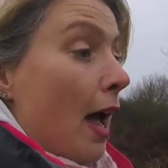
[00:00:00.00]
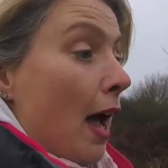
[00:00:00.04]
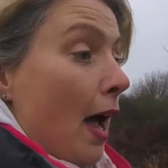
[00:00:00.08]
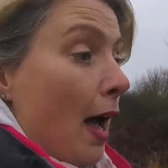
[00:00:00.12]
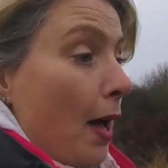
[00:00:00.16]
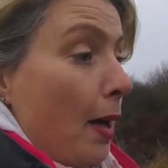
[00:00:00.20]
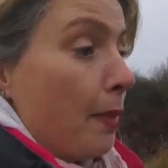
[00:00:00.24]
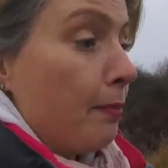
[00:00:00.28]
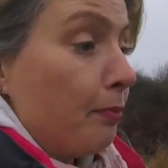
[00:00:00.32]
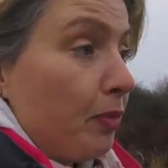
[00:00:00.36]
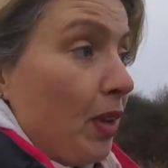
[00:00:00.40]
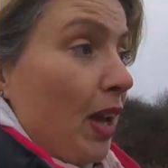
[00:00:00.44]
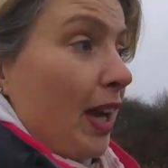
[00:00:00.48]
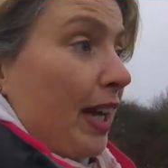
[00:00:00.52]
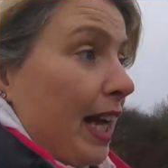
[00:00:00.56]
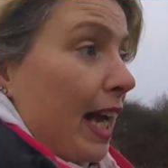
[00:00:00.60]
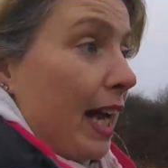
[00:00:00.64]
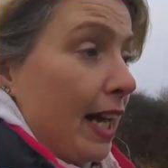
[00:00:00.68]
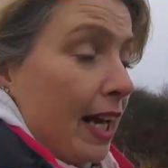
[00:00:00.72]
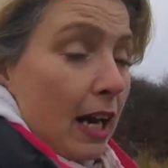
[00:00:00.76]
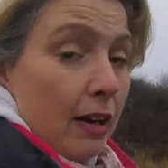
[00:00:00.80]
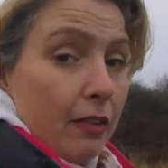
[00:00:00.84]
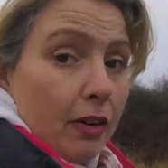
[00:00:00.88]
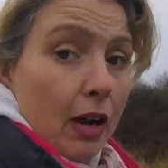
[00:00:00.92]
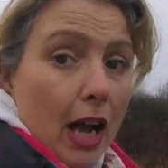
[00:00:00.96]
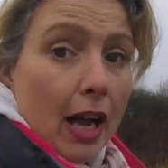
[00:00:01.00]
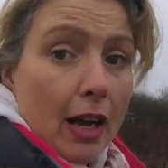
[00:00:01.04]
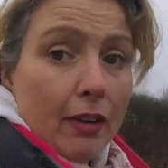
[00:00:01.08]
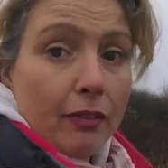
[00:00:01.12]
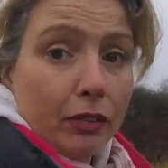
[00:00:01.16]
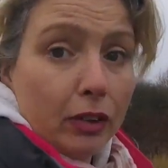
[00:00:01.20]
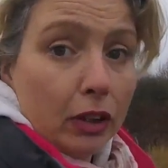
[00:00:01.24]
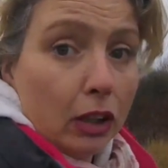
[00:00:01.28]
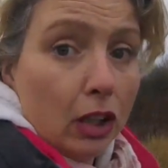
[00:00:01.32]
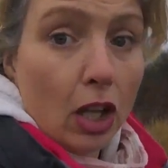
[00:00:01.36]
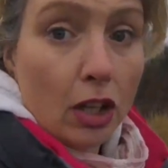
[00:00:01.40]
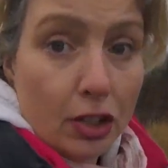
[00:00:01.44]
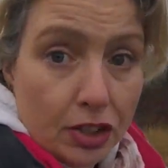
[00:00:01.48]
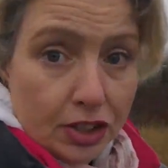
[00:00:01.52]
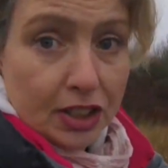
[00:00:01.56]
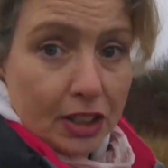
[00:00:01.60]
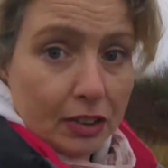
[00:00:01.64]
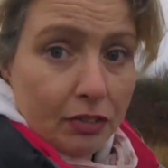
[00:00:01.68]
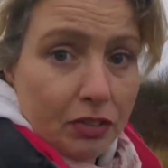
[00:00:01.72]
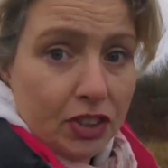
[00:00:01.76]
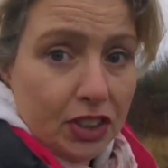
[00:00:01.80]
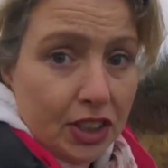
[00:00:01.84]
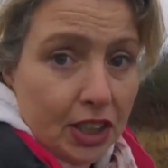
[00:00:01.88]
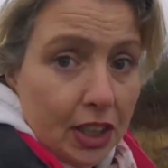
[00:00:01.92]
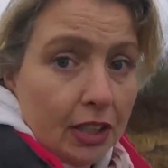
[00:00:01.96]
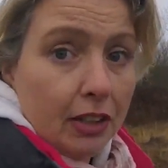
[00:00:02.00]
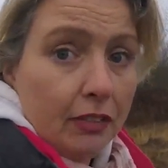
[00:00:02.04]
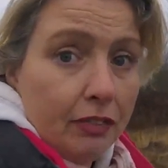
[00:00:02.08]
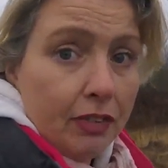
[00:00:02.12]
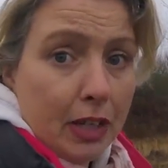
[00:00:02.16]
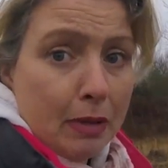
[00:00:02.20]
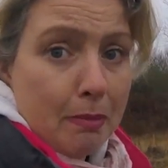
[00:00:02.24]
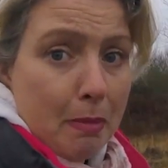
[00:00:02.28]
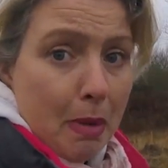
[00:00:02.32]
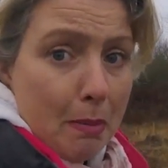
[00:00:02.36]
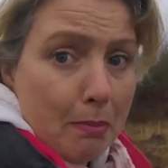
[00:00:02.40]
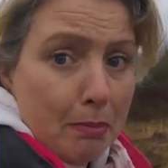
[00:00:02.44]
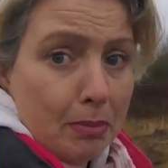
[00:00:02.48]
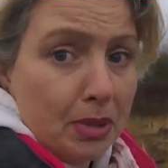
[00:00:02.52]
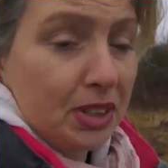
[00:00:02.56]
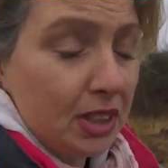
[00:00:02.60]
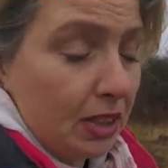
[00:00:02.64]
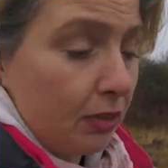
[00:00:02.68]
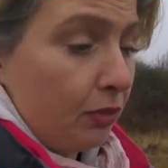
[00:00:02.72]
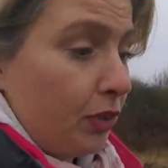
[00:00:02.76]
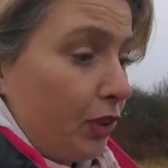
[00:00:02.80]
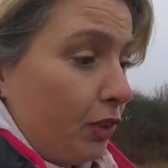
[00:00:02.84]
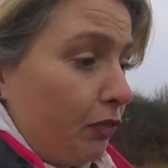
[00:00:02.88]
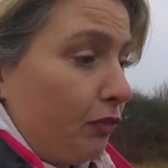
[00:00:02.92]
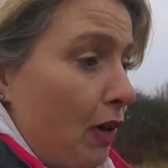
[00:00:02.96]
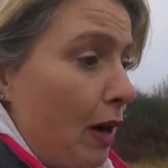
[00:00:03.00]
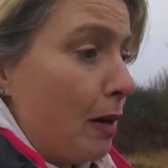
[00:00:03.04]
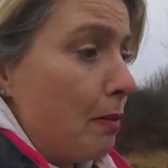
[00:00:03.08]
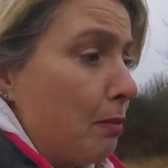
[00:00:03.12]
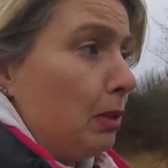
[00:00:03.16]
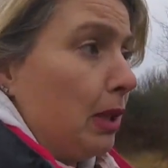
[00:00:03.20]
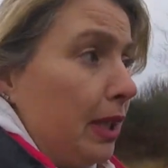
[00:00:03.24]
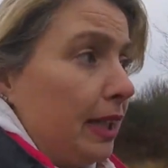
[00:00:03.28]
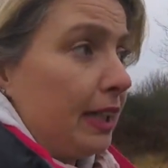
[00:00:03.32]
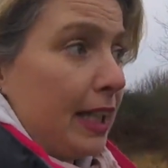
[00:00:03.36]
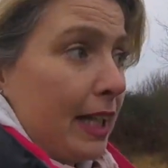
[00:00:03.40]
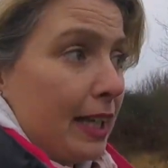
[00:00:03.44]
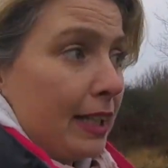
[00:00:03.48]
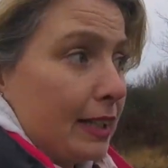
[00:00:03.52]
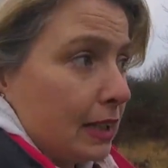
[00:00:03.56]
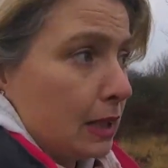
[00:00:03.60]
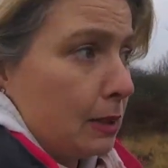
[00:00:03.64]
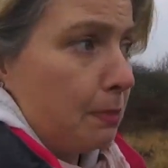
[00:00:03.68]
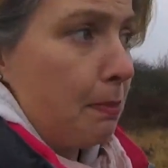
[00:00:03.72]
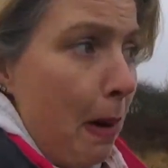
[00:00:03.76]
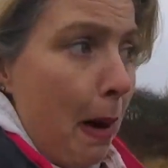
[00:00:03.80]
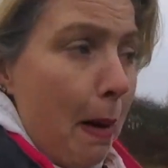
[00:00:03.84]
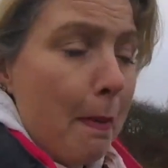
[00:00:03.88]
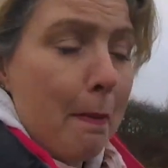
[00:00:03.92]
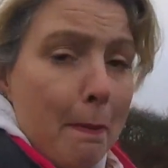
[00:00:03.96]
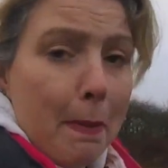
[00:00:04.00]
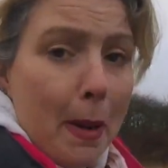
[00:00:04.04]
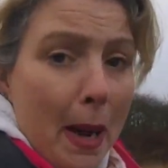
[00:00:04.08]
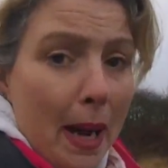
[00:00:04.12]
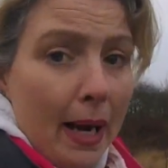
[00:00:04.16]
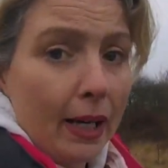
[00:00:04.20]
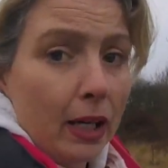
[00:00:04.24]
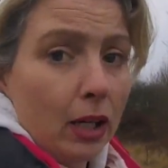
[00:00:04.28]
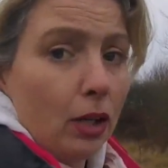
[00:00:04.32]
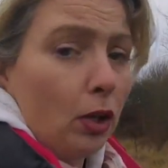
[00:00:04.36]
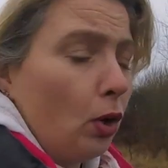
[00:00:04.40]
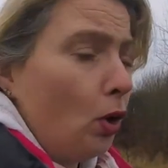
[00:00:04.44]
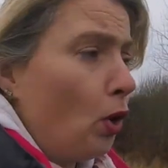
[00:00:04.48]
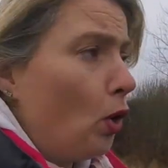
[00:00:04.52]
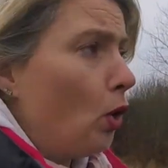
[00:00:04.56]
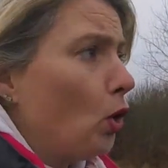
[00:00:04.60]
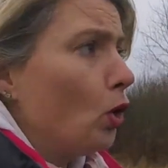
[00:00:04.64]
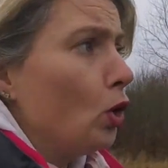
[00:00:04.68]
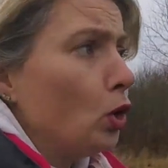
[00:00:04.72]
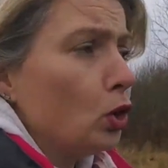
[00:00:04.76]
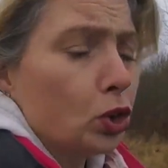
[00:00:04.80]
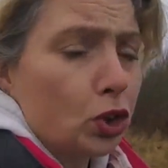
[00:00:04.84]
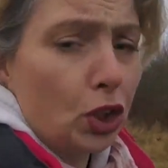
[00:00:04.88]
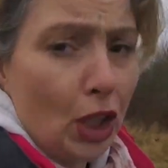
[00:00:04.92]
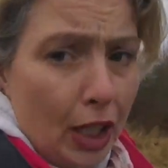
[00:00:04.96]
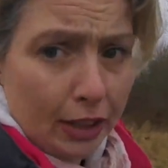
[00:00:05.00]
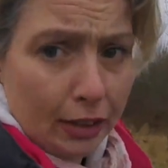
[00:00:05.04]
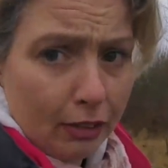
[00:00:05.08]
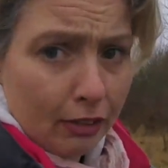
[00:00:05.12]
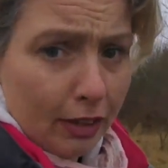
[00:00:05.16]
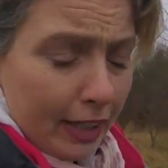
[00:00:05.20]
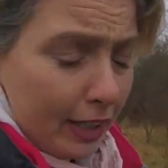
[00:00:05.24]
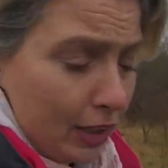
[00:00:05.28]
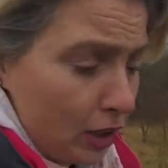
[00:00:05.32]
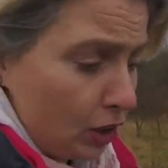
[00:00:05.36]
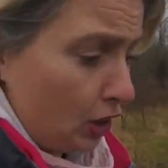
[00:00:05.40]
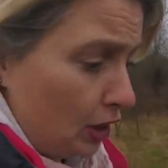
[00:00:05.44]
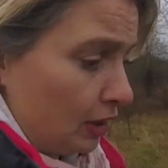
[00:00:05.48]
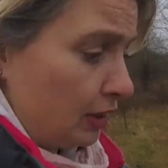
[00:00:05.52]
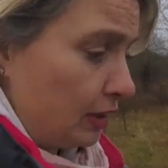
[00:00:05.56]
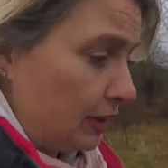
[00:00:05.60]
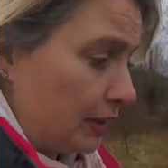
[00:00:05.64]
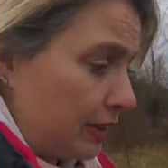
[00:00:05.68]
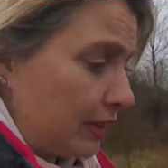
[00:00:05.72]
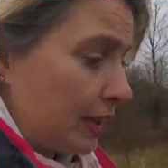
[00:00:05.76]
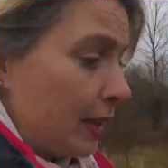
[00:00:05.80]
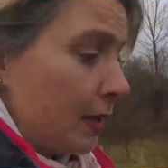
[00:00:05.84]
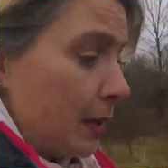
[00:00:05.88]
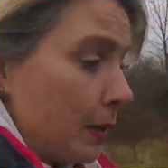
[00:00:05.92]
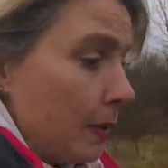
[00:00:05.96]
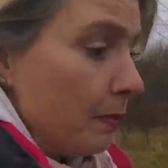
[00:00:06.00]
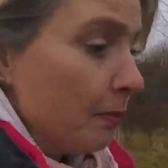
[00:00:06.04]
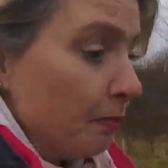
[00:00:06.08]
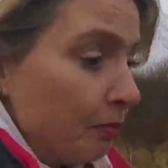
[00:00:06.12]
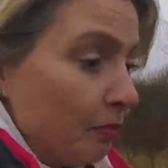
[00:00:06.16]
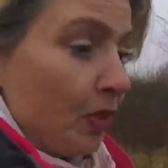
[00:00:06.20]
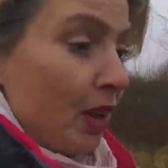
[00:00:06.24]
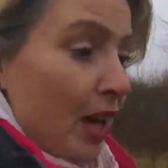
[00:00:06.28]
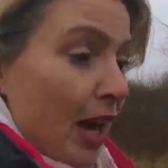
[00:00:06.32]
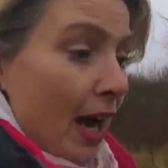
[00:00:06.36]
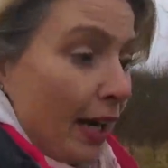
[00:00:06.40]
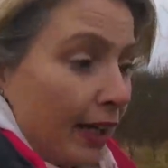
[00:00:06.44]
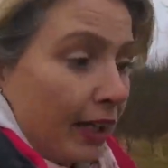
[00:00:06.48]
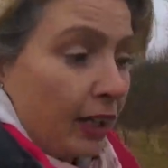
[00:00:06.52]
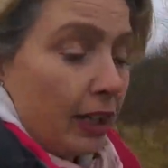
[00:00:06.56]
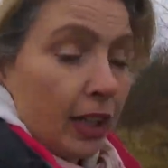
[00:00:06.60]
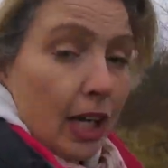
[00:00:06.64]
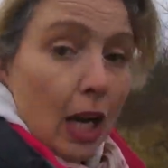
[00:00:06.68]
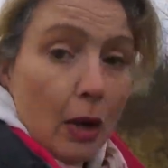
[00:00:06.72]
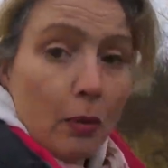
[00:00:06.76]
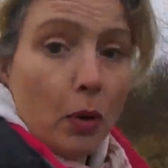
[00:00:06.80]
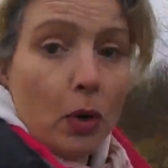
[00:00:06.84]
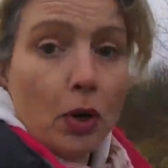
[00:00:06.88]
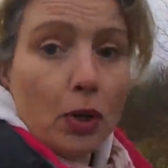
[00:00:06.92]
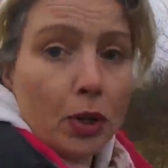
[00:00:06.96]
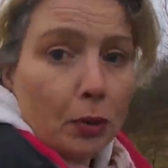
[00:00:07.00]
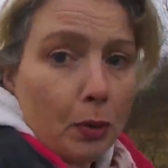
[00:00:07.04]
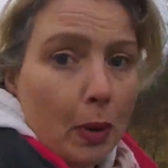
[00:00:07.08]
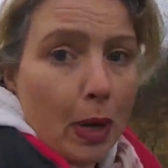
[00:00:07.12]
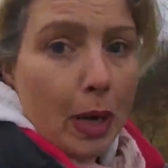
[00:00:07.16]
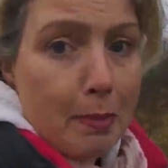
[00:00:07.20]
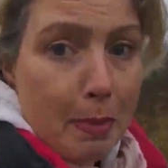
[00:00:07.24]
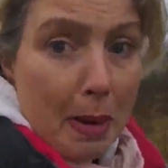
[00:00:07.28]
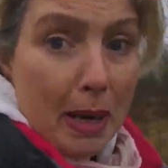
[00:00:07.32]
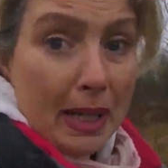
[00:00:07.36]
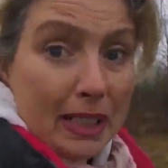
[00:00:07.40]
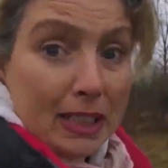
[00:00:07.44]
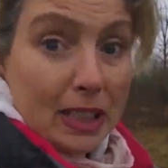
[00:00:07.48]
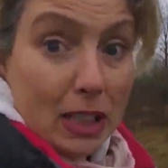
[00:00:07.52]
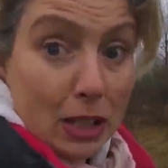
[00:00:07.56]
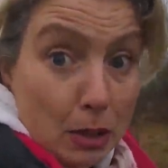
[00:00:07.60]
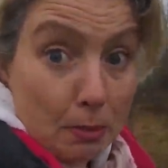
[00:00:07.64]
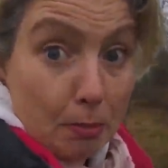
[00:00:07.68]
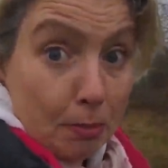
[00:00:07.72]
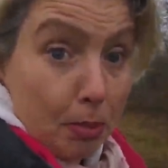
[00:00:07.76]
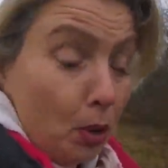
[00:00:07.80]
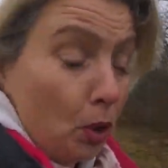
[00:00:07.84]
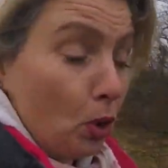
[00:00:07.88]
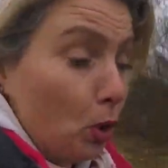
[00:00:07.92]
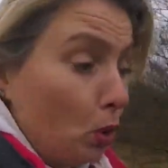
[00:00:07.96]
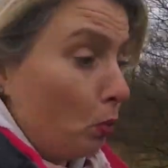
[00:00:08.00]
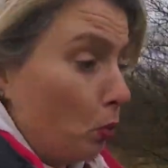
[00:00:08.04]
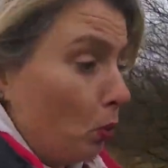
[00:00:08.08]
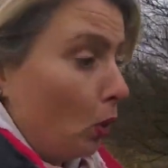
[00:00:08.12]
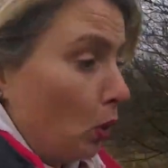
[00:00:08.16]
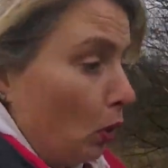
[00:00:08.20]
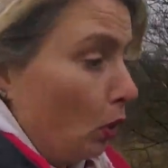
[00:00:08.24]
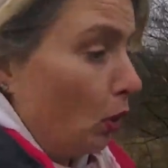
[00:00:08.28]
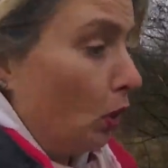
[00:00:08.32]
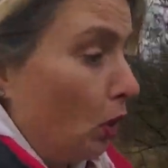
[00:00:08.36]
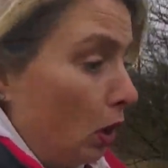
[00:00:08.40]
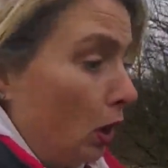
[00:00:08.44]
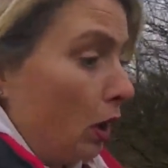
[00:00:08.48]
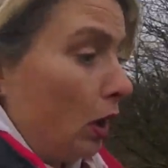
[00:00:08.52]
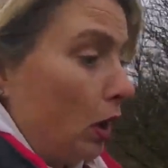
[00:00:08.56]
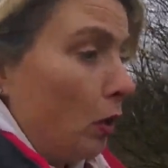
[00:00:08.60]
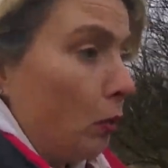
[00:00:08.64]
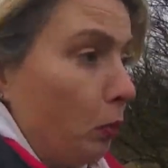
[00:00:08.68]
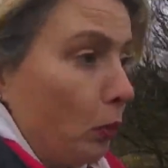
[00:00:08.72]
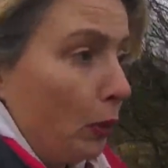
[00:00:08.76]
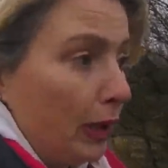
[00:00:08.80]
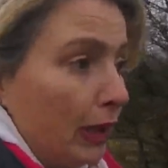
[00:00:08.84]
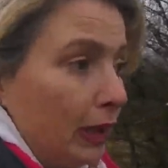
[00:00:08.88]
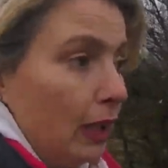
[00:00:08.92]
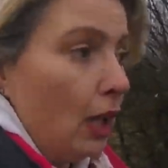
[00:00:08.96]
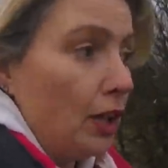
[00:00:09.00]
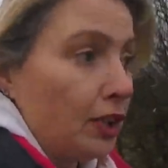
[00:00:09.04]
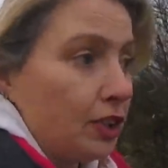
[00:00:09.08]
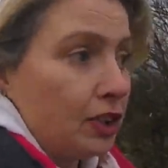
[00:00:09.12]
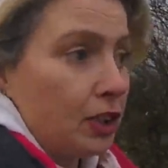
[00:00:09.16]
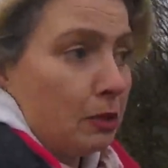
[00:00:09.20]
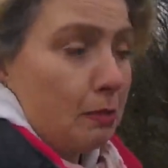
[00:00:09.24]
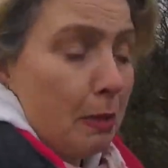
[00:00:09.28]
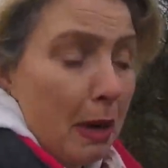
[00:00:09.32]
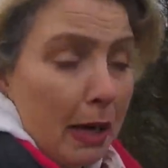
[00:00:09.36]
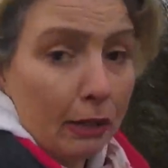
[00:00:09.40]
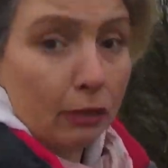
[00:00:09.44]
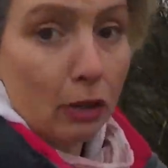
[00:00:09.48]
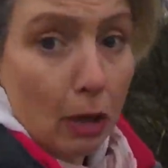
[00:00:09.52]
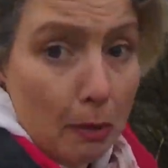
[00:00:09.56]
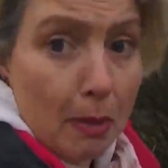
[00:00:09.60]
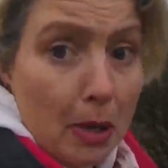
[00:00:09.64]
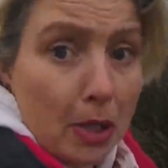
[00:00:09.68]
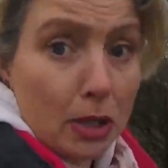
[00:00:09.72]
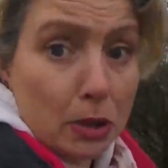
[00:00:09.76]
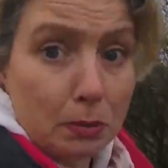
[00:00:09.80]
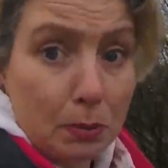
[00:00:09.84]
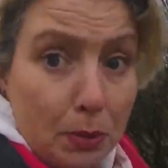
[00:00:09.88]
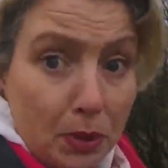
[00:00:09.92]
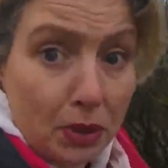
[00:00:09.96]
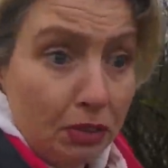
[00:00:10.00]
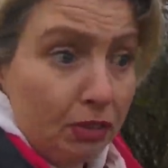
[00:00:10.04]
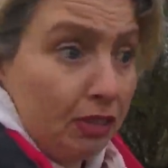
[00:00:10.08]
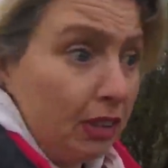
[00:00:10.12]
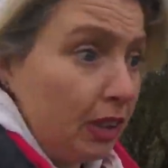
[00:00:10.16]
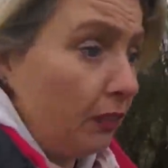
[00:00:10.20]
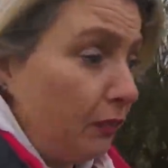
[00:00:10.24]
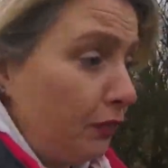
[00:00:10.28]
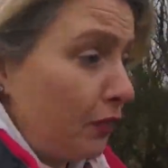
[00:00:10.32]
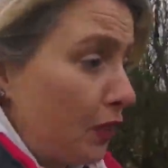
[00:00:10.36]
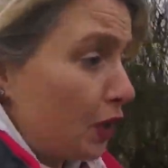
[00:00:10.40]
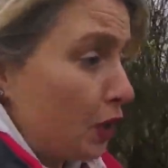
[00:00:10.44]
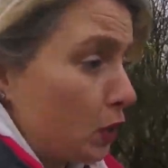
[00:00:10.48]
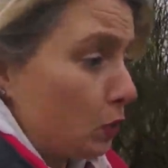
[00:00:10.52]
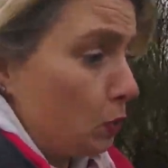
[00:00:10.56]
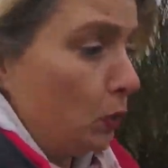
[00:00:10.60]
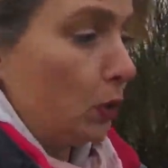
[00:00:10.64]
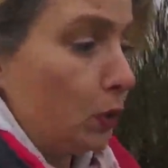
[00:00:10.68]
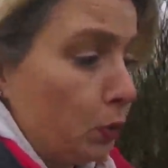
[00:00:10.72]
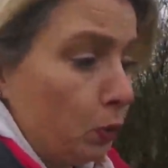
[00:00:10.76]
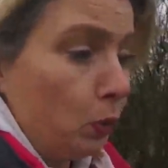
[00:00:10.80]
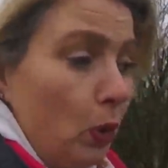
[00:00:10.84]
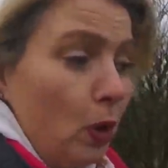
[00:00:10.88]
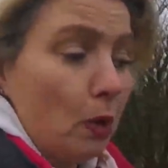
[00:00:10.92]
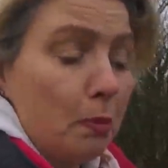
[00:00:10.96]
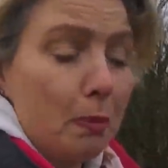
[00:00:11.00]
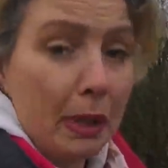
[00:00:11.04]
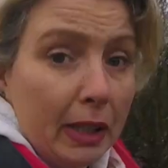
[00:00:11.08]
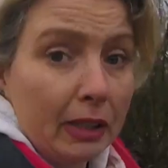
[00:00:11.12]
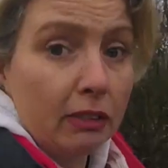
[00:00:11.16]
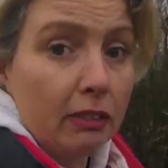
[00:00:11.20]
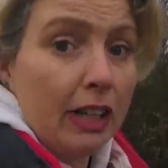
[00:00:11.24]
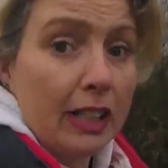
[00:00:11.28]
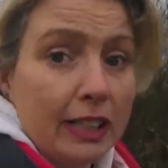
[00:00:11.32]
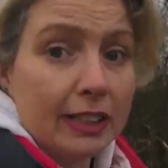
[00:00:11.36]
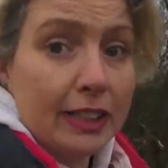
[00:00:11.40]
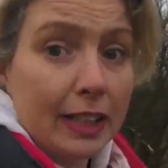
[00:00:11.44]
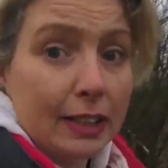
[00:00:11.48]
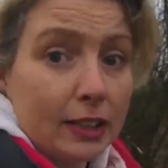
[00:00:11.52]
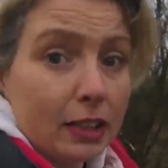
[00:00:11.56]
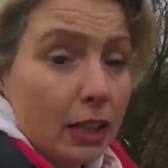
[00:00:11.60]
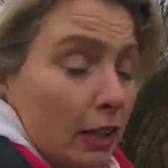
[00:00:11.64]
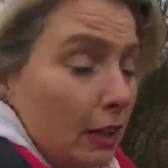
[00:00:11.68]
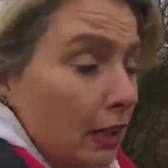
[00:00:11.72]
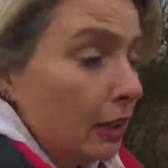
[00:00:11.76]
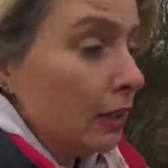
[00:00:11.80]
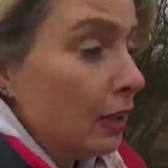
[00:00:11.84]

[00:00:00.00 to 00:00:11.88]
Again, I have lots of serving members of the family that span back all generations. I can go all the way back to the Boer War. We lost my grandma's brother in the First World War. My granddad